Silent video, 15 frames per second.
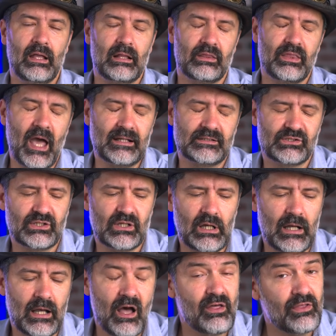That's
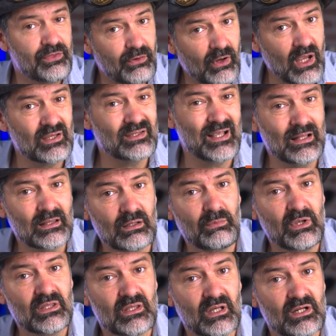3
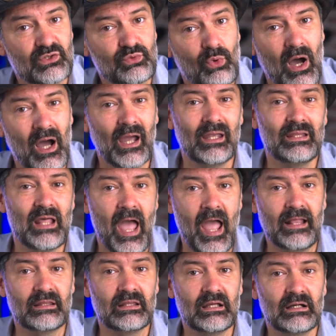centimeters wide
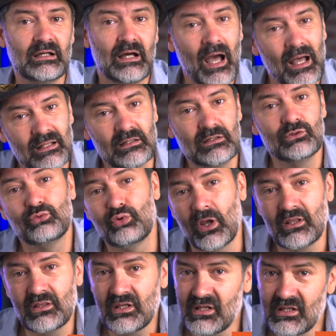and
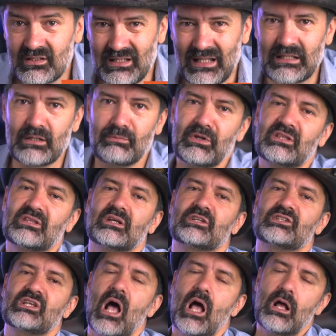120
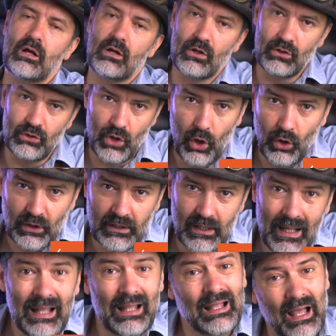centimeters long.
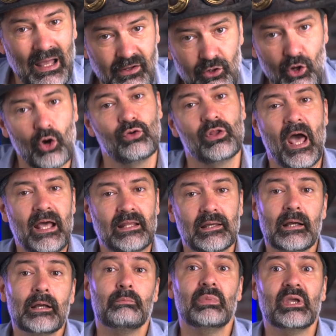I know that
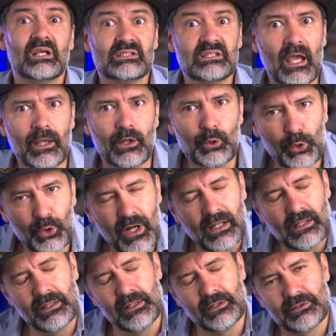because I
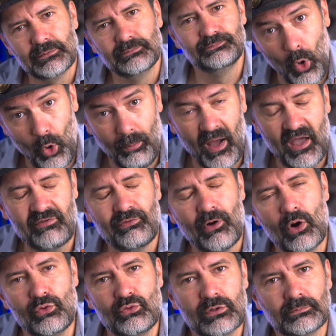googled it on my phone.